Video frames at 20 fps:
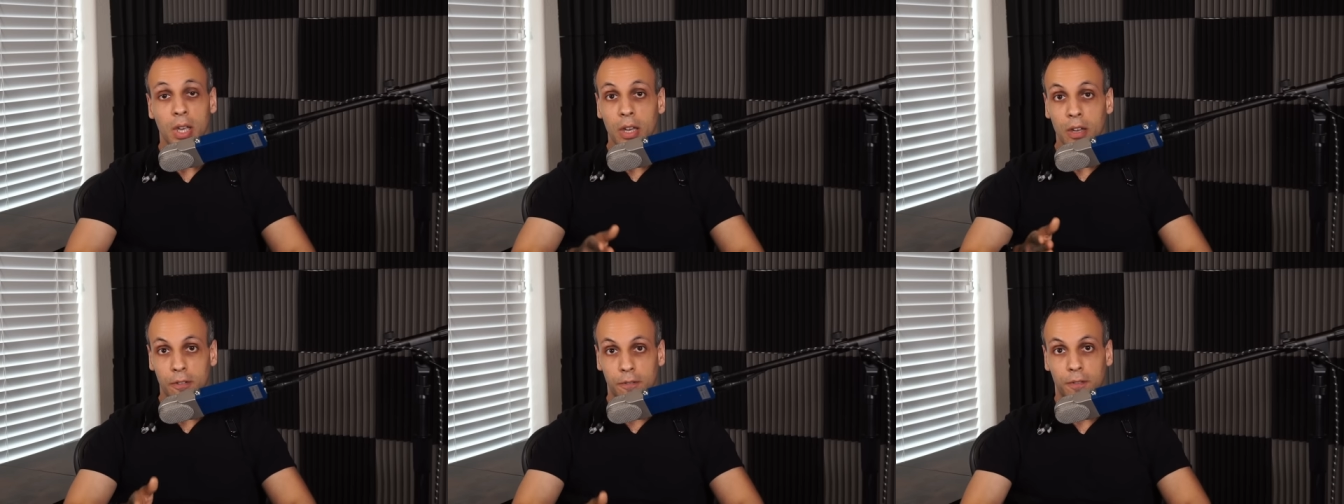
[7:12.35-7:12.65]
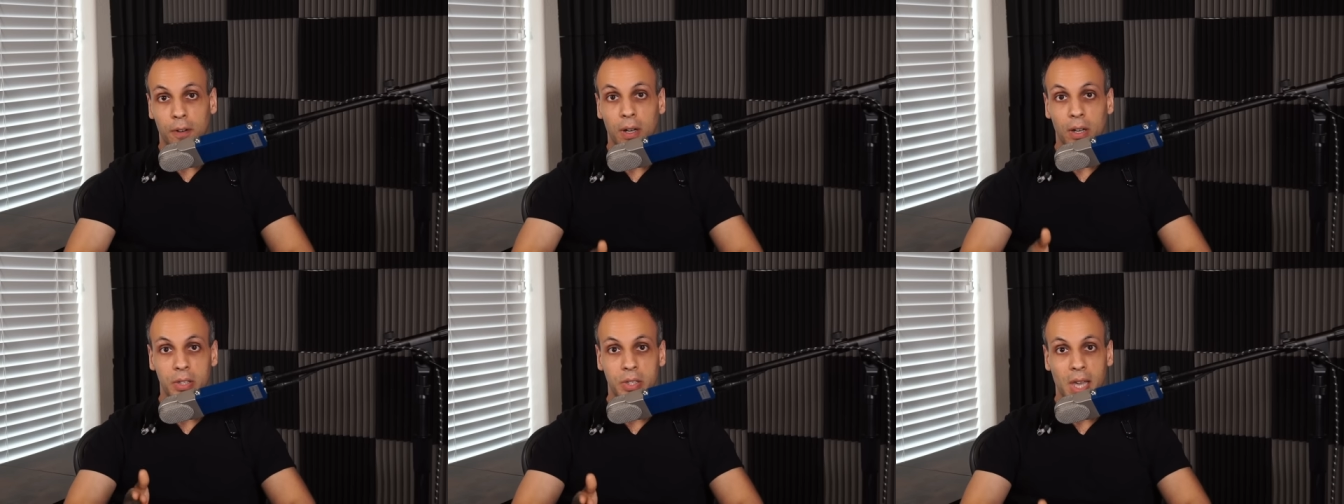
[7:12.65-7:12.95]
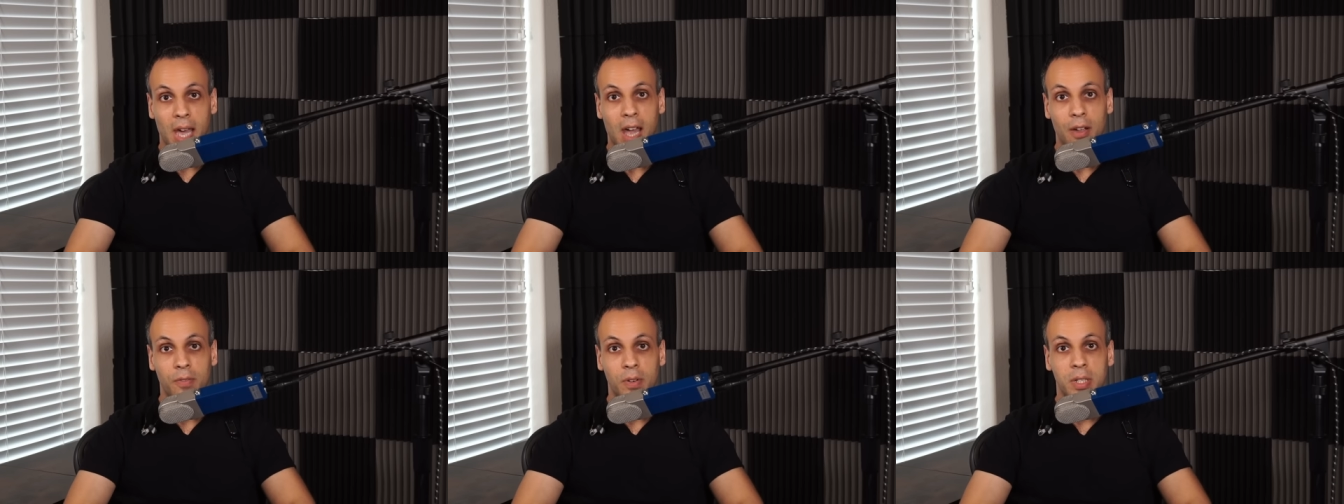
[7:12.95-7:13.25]
False
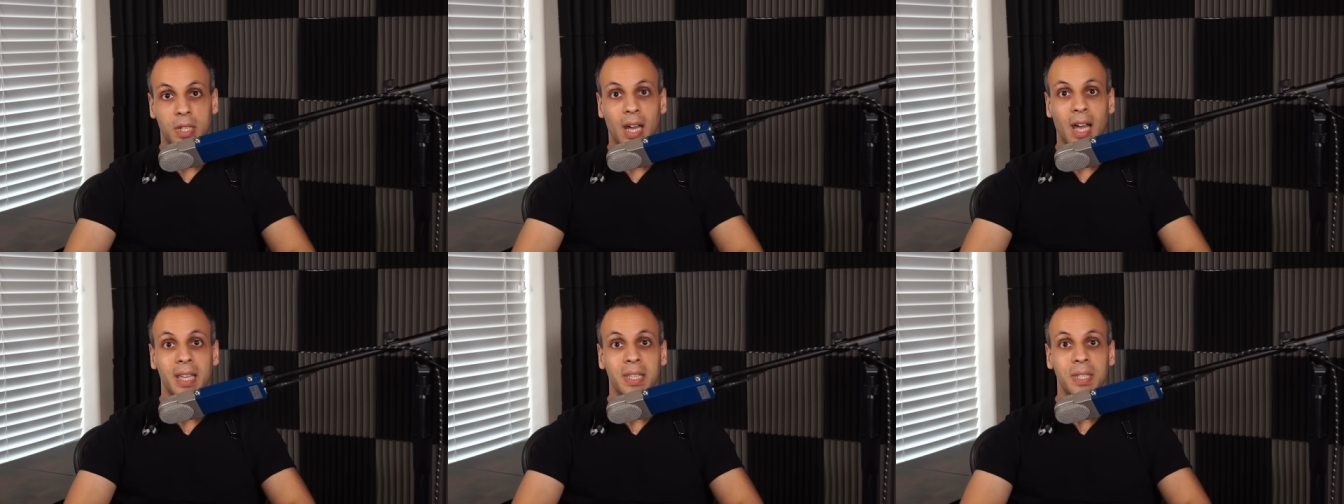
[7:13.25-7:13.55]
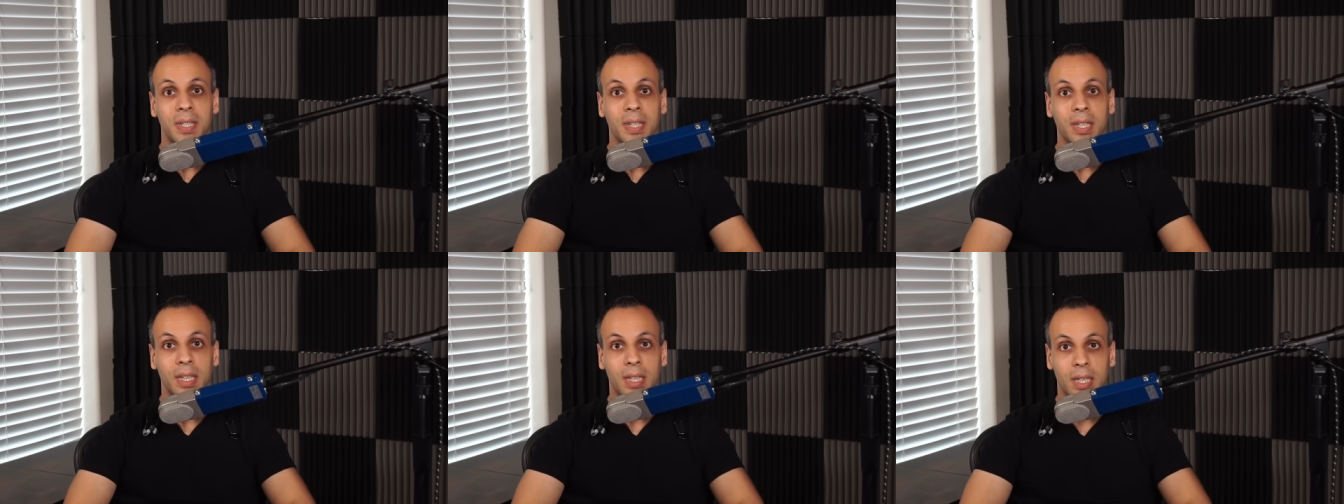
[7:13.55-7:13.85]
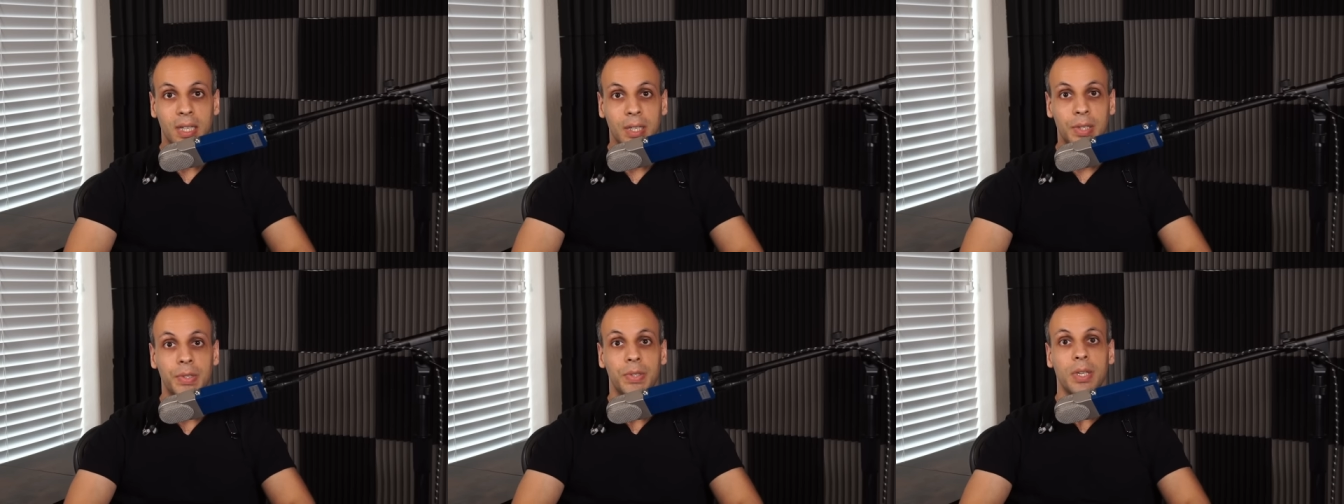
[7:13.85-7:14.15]
advertising
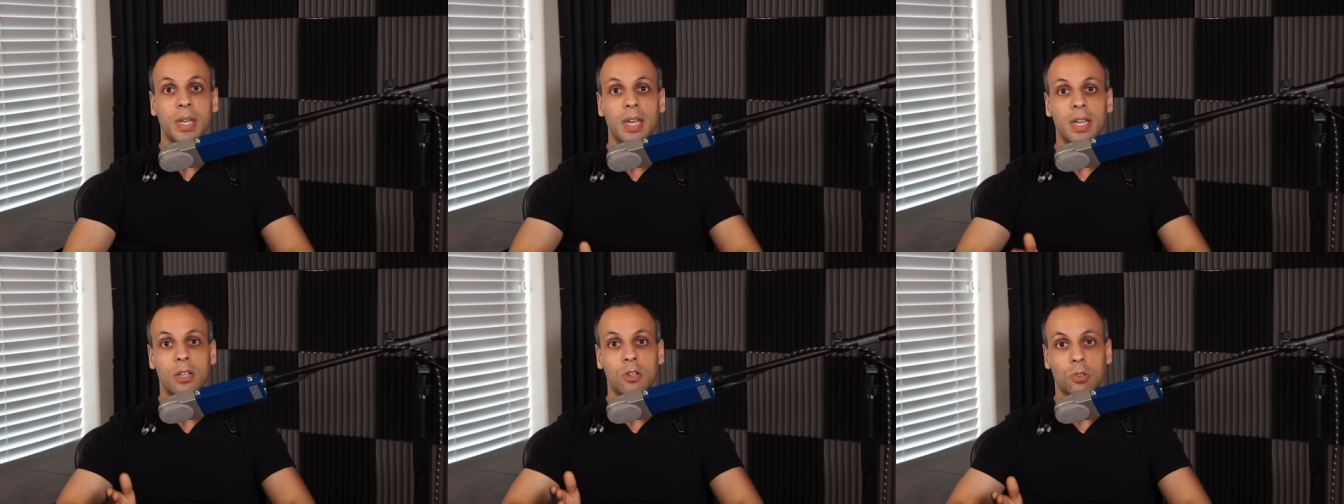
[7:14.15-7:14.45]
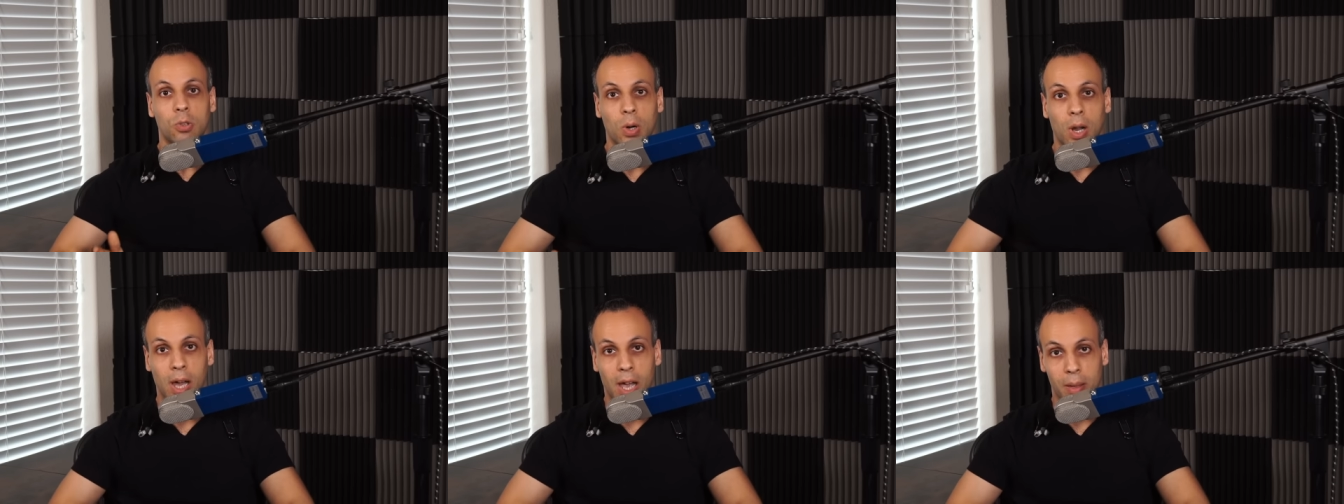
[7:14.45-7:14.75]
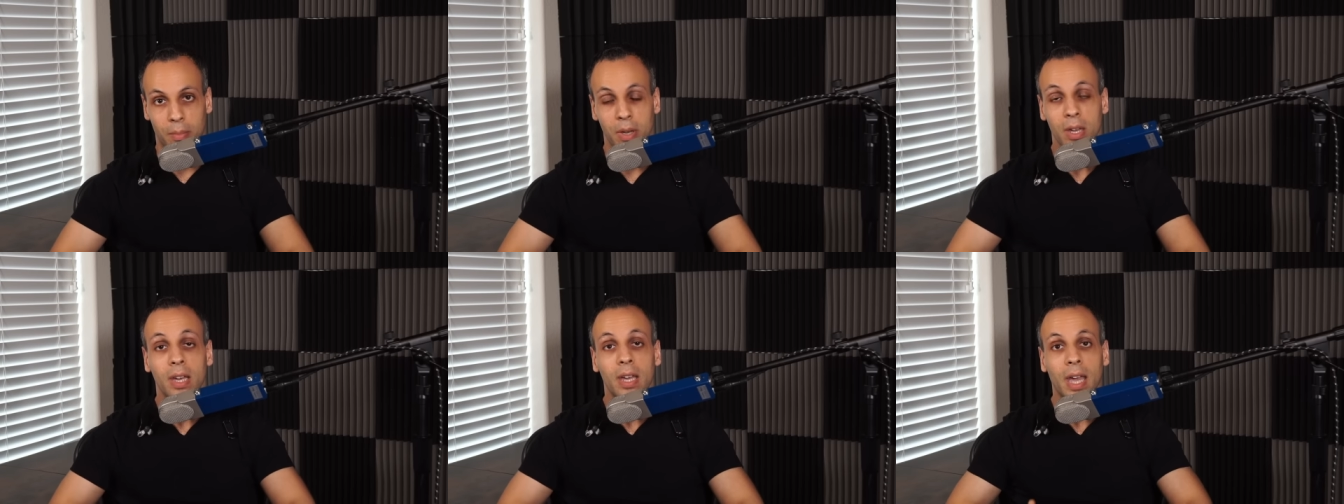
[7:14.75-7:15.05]
is a
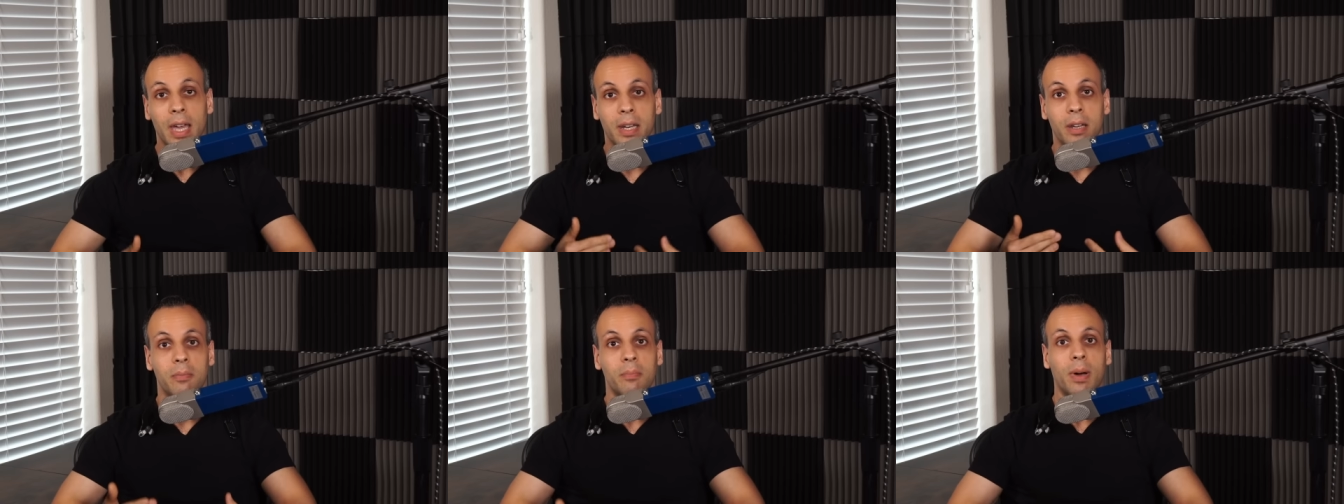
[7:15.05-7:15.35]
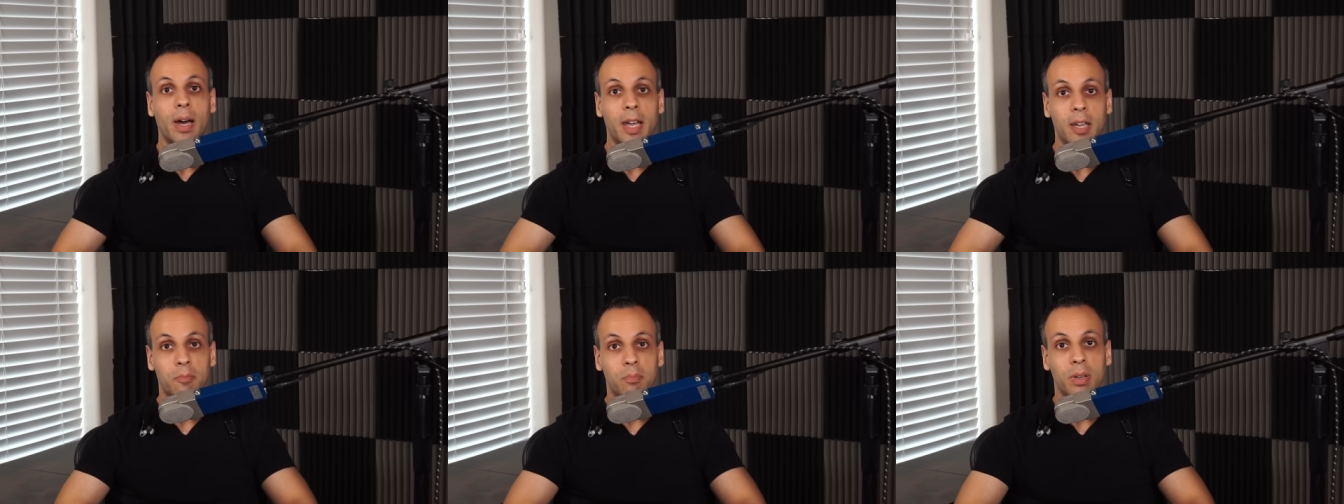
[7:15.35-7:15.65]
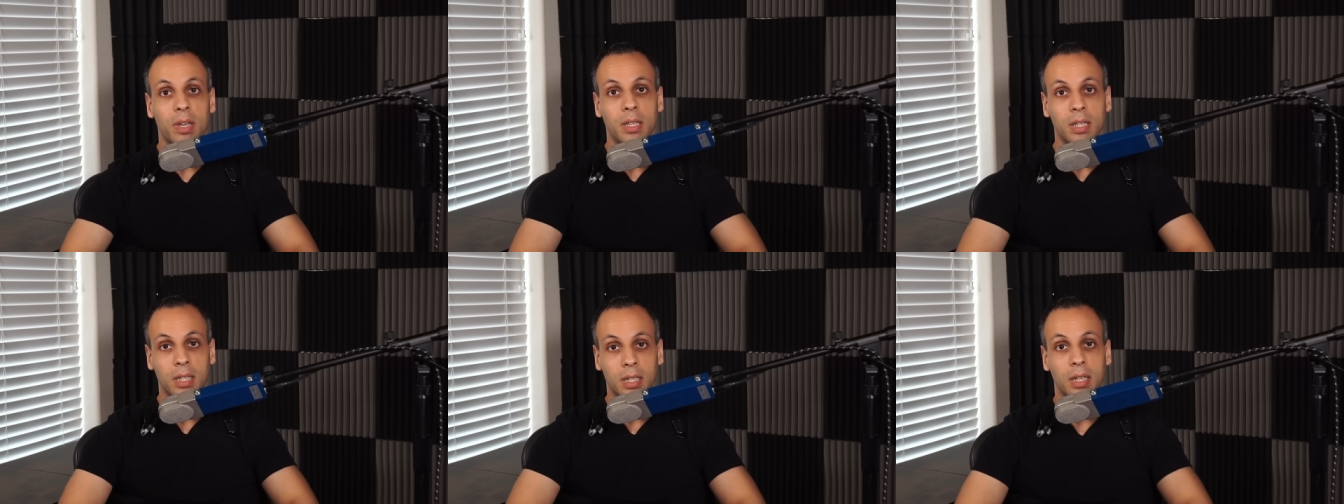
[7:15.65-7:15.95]
crime. And in my
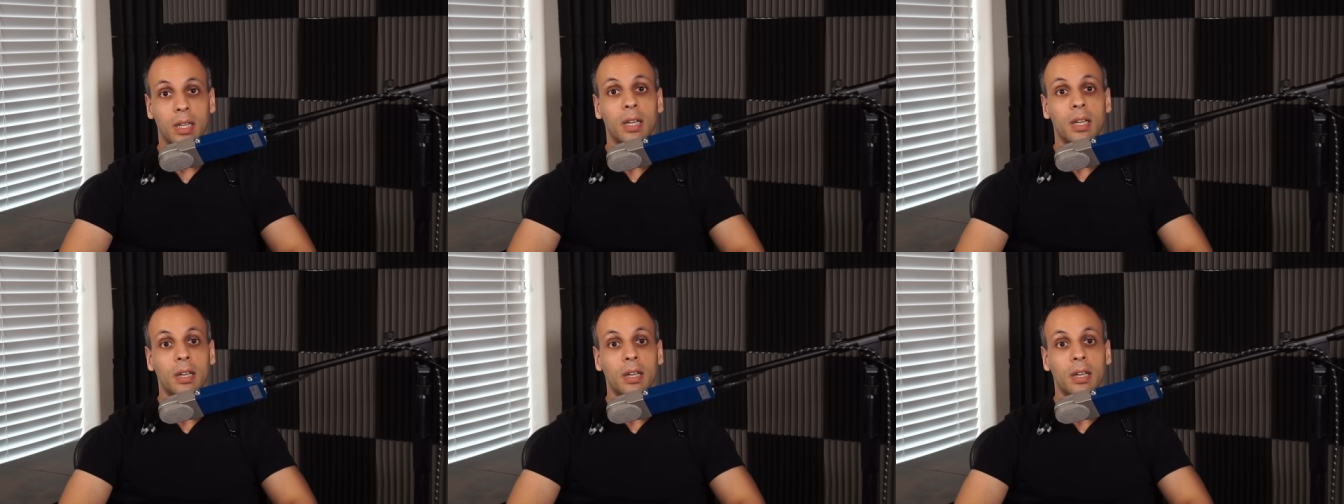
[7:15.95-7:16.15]
opinion,